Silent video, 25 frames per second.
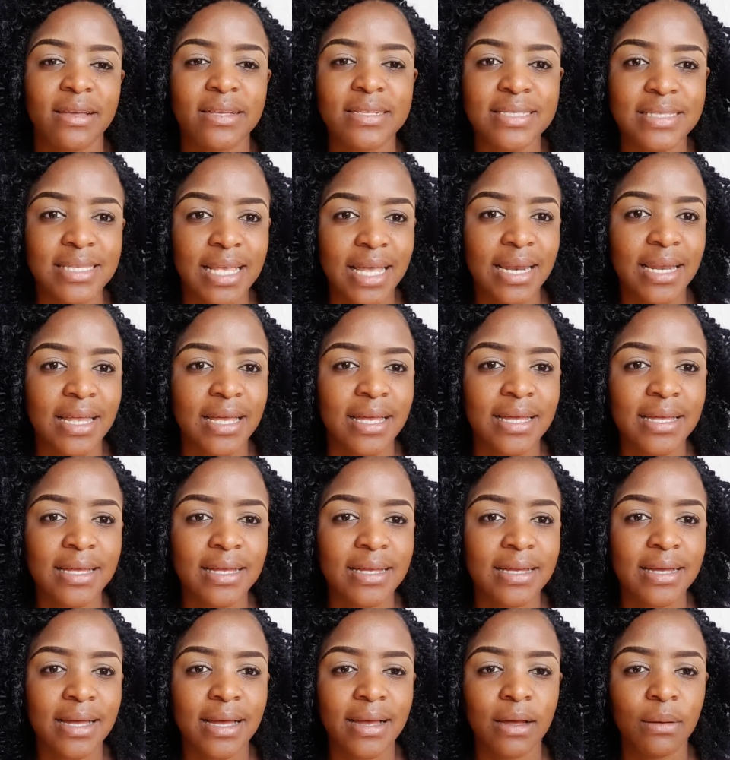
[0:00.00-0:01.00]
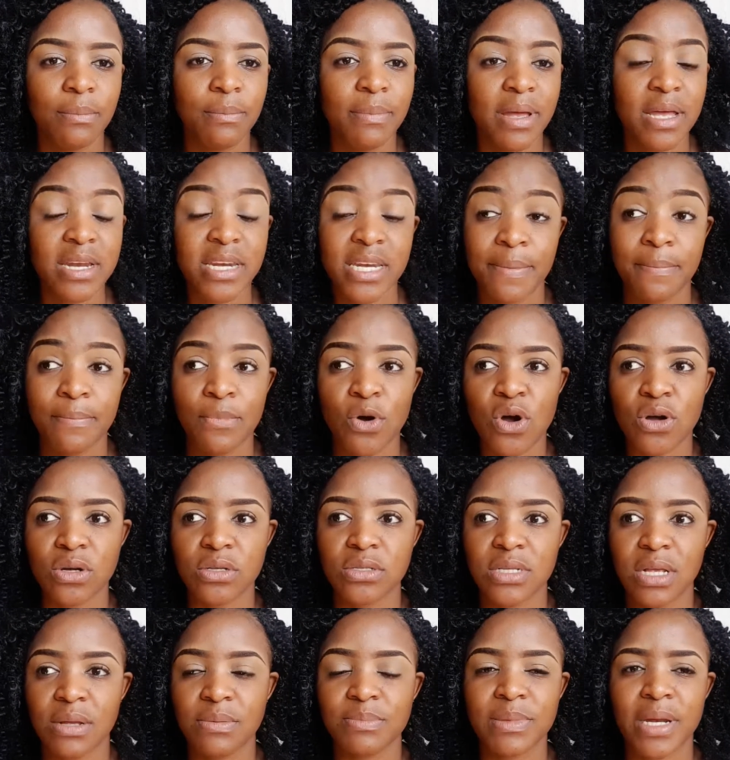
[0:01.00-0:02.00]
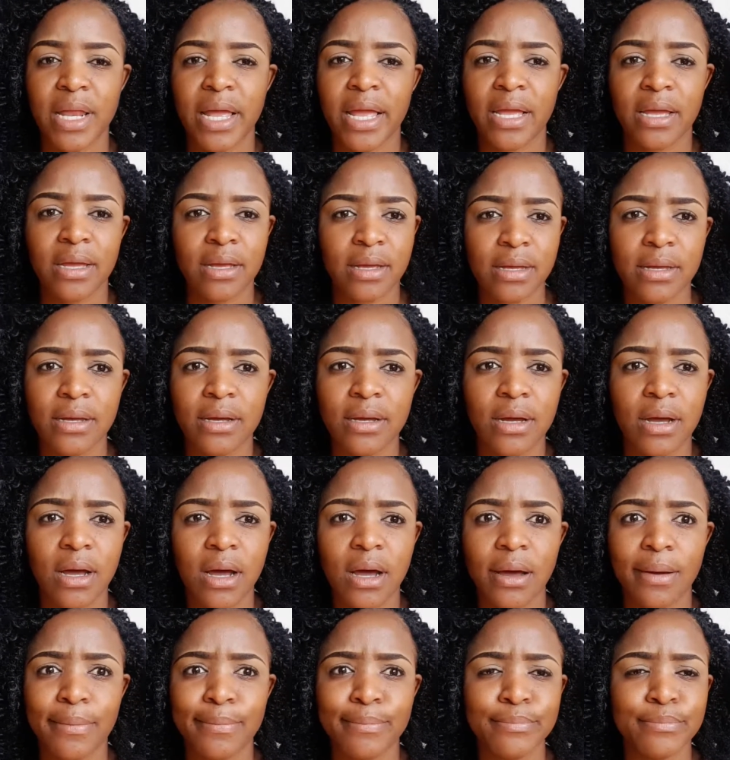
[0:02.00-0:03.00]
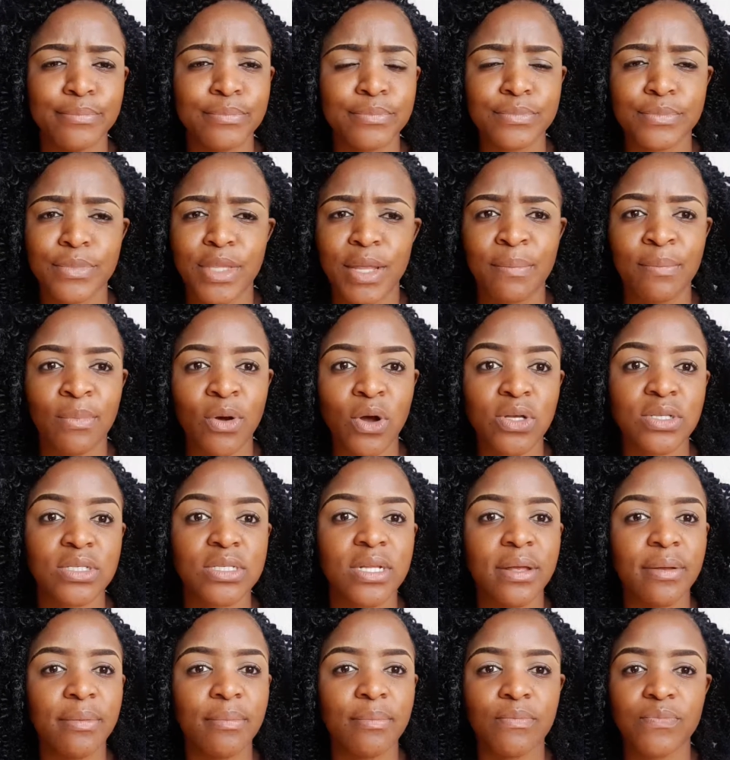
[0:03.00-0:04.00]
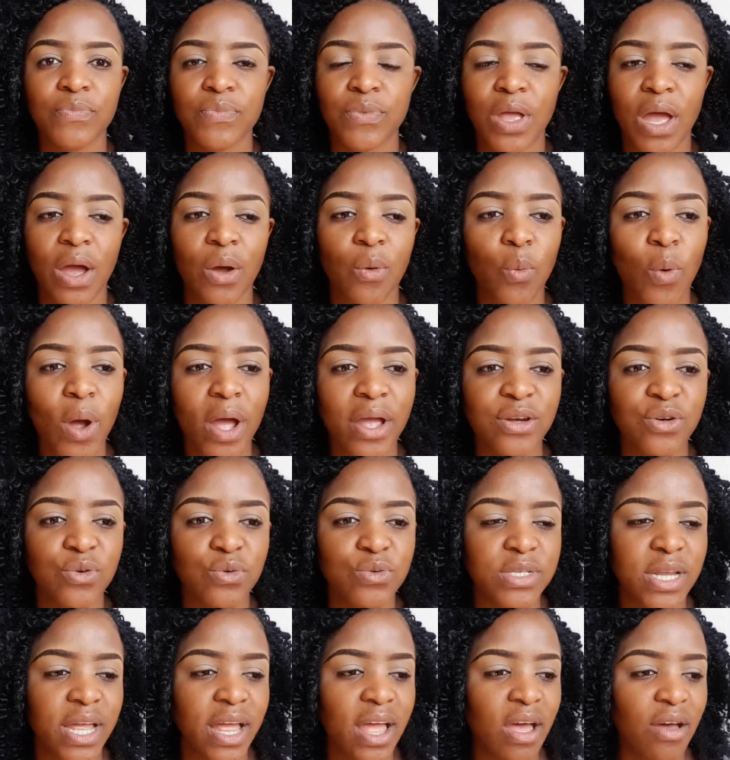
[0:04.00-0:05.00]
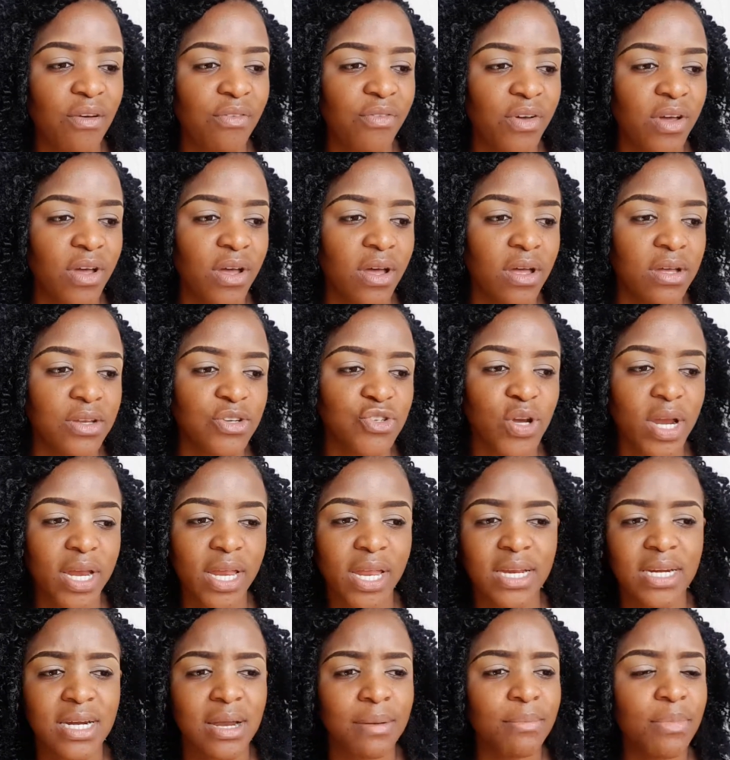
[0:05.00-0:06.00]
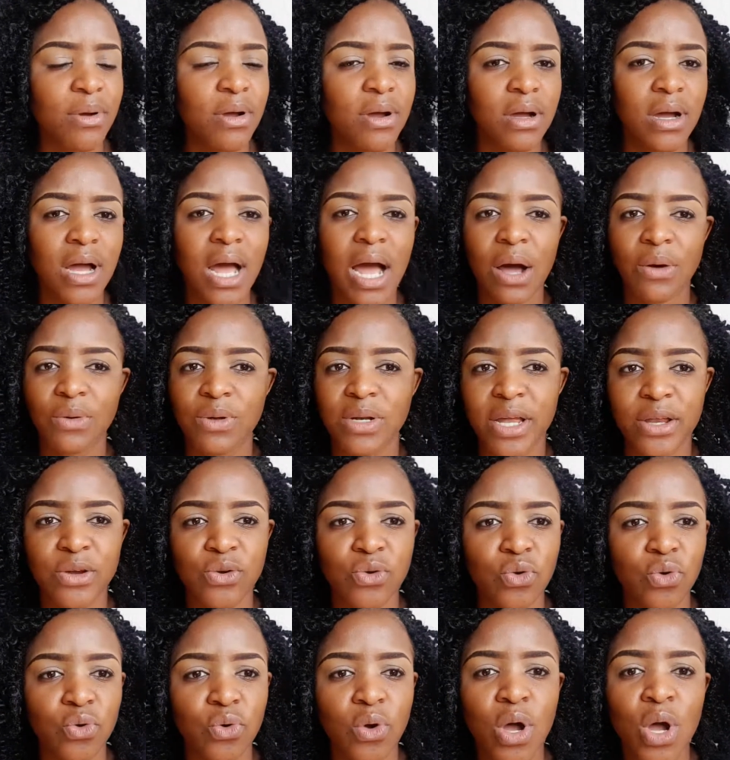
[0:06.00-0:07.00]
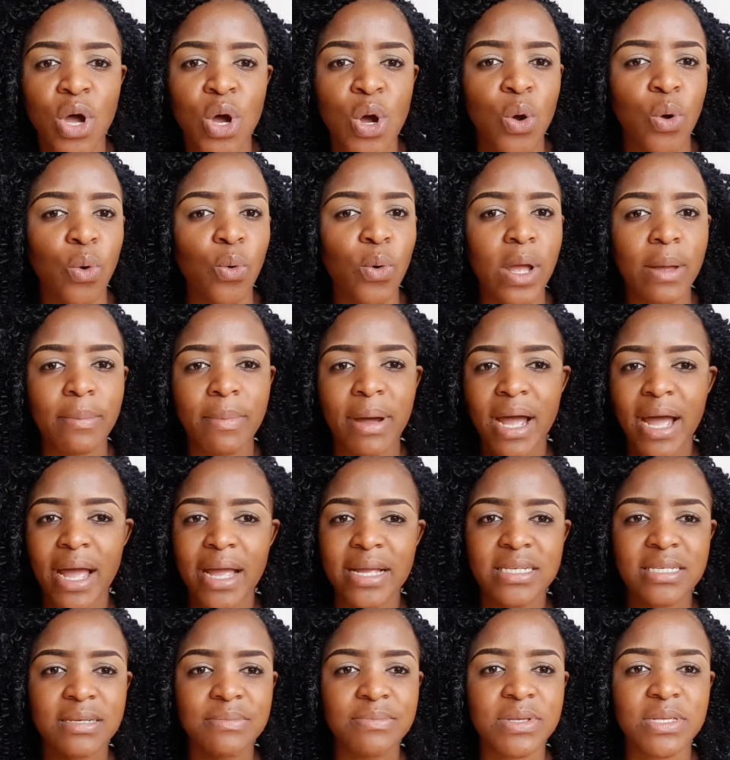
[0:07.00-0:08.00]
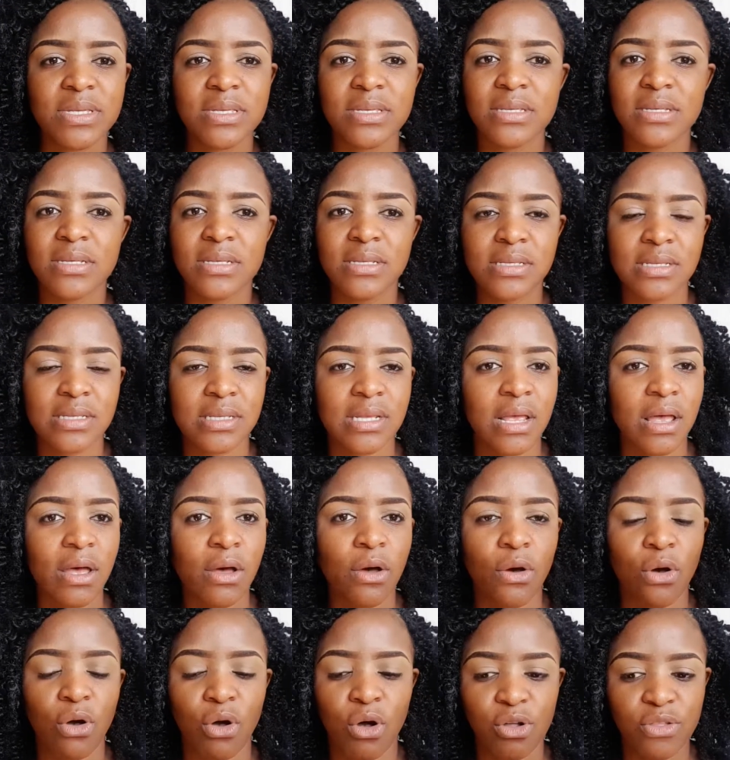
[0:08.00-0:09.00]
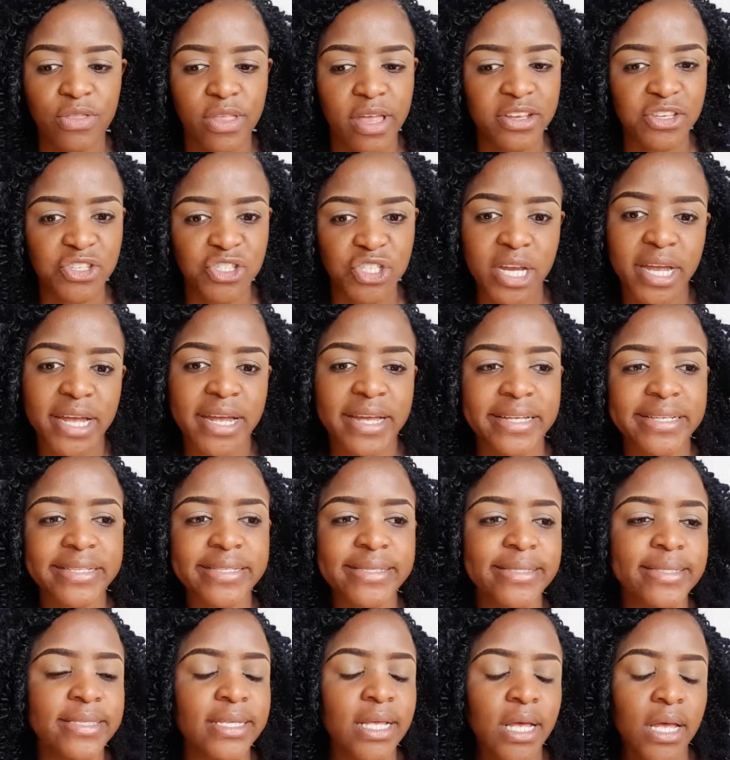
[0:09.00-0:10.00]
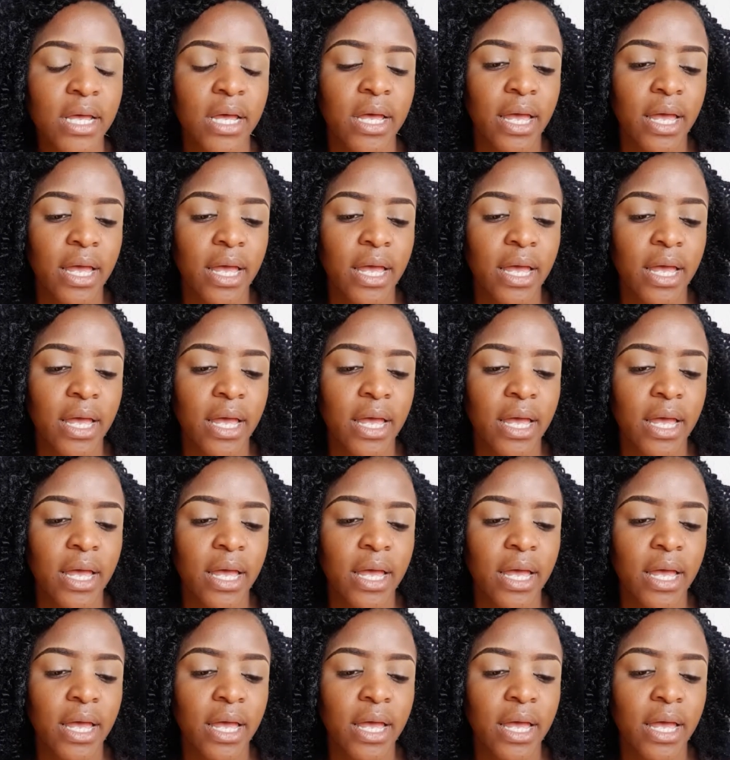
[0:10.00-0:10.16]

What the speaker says: seller an inbox. I'm like, inboxed him, why don't I have a tracking number? How will I know where my item is? All that jazz.